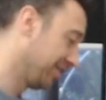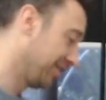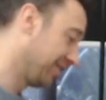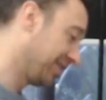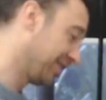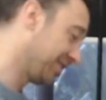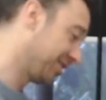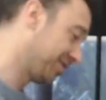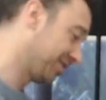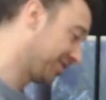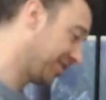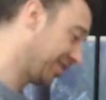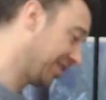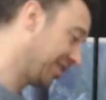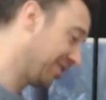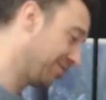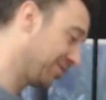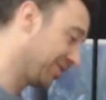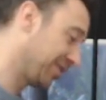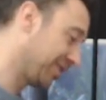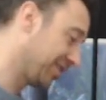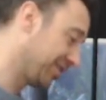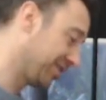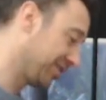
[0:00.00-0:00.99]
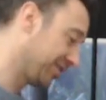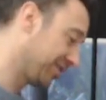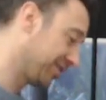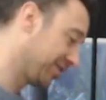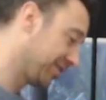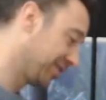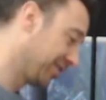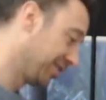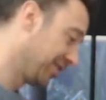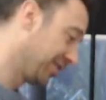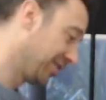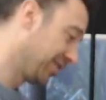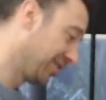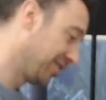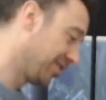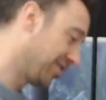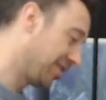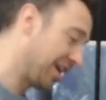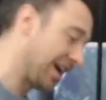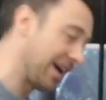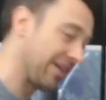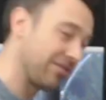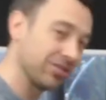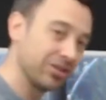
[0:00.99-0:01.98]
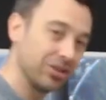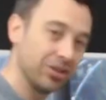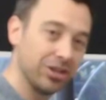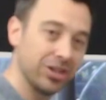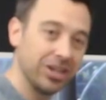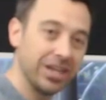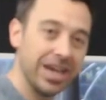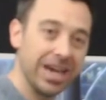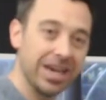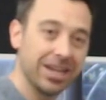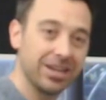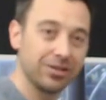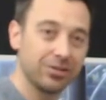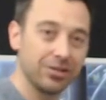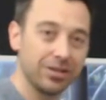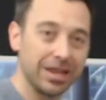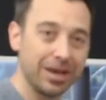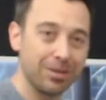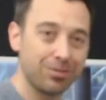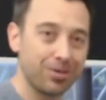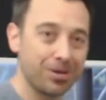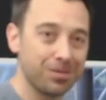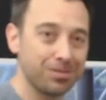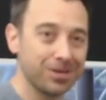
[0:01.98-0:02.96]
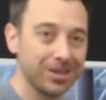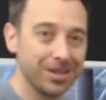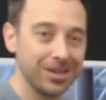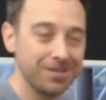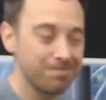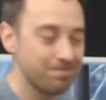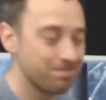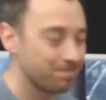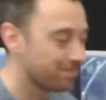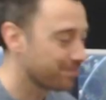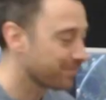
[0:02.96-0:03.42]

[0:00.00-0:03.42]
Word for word: a C because I haven't learned how to do that properly.